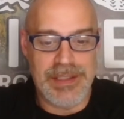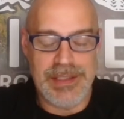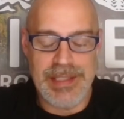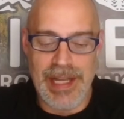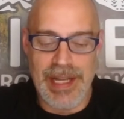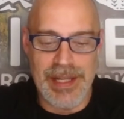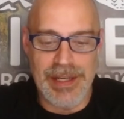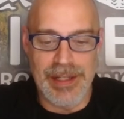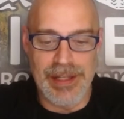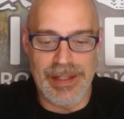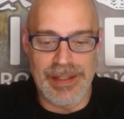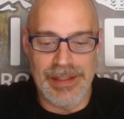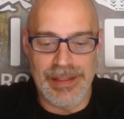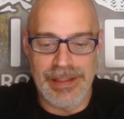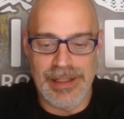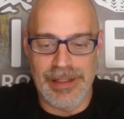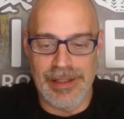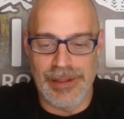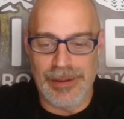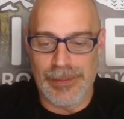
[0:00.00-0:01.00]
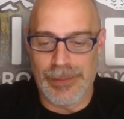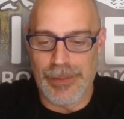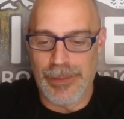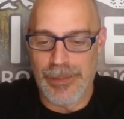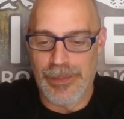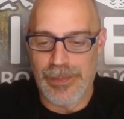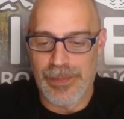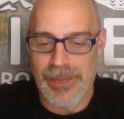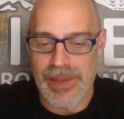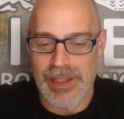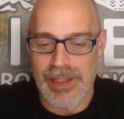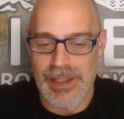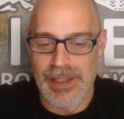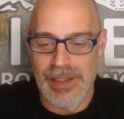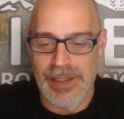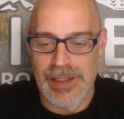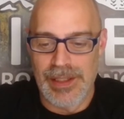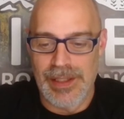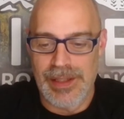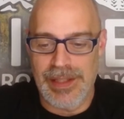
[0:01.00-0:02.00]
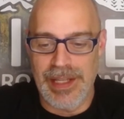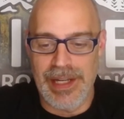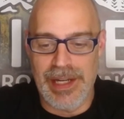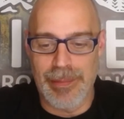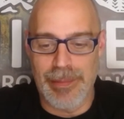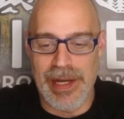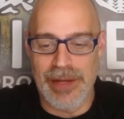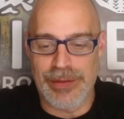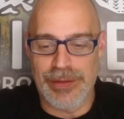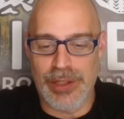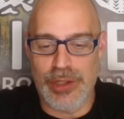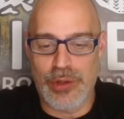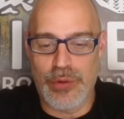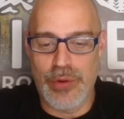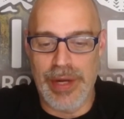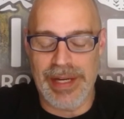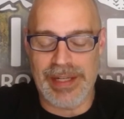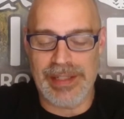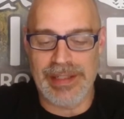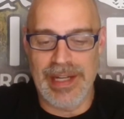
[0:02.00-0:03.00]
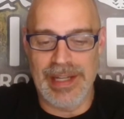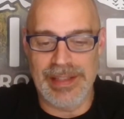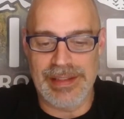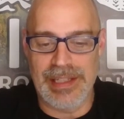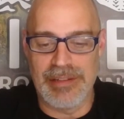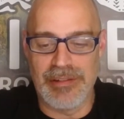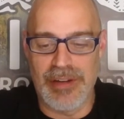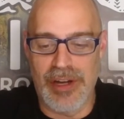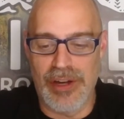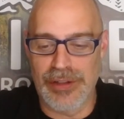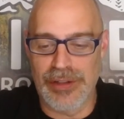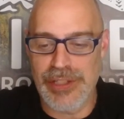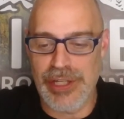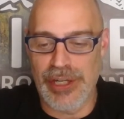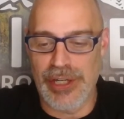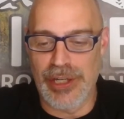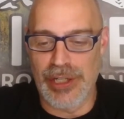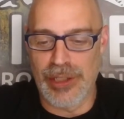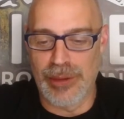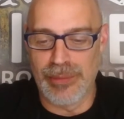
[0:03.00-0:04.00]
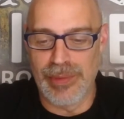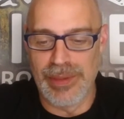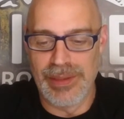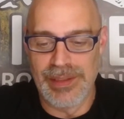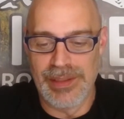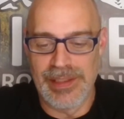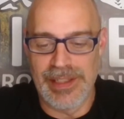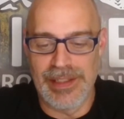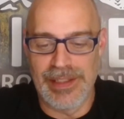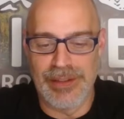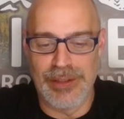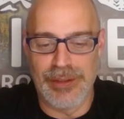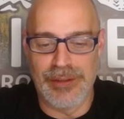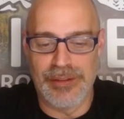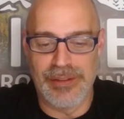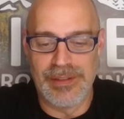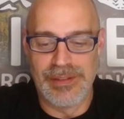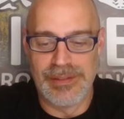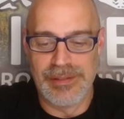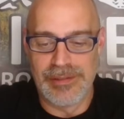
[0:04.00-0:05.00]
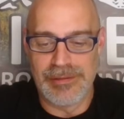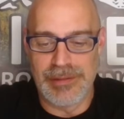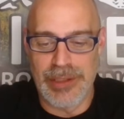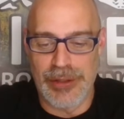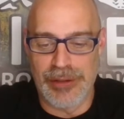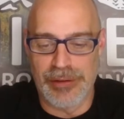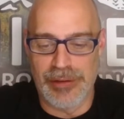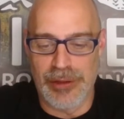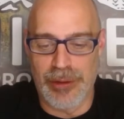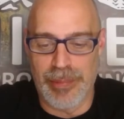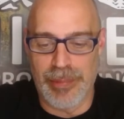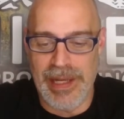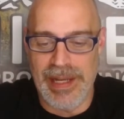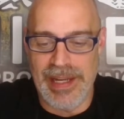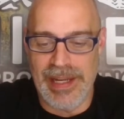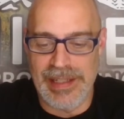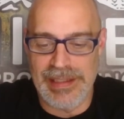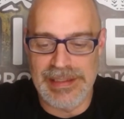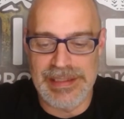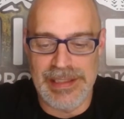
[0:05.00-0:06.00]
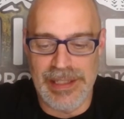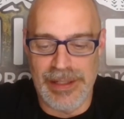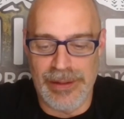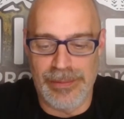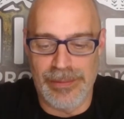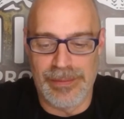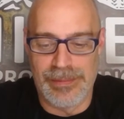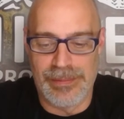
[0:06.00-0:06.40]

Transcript: tend to, think about the quick, not the long term, and they'll load a little bag. So